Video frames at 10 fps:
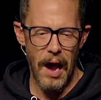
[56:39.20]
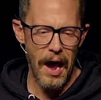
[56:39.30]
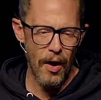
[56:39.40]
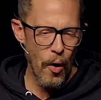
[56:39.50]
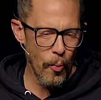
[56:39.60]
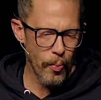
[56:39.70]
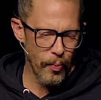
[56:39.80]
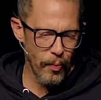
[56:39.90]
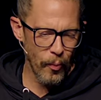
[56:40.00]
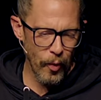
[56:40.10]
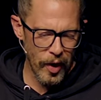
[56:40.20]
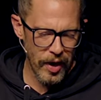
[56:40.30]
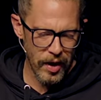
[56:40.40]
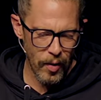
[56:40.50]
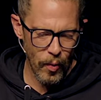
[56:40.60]
I hope
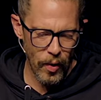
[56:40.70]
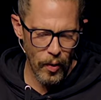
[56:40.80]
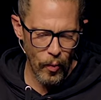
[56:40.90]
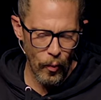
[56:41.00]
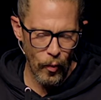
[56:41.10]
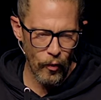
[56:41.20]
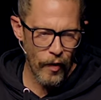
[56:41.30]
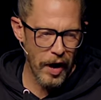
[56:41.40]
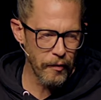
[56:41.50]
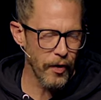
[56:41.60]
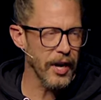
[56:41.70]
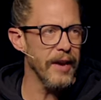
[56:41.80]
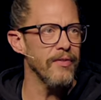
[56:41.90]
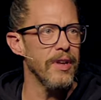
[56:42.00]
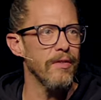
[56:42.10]
we will find
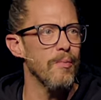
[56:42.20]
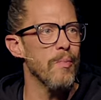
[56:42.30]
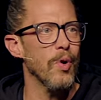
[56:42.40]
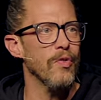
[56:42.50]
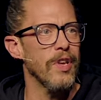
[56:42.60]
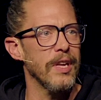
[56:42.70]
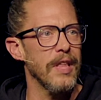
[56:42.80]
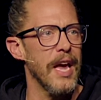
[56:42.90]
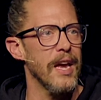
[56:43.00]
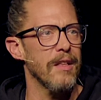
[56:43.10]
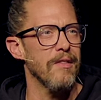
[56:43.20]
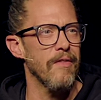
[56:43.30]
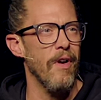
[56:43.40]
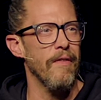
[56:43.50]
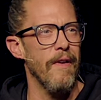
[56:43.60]
forgiveness and mercy at the hands
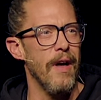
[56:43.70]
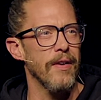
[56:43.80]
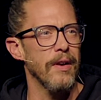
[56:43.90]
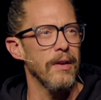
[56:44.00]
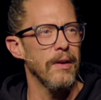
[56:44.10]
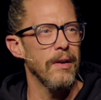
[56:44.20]
of our Father.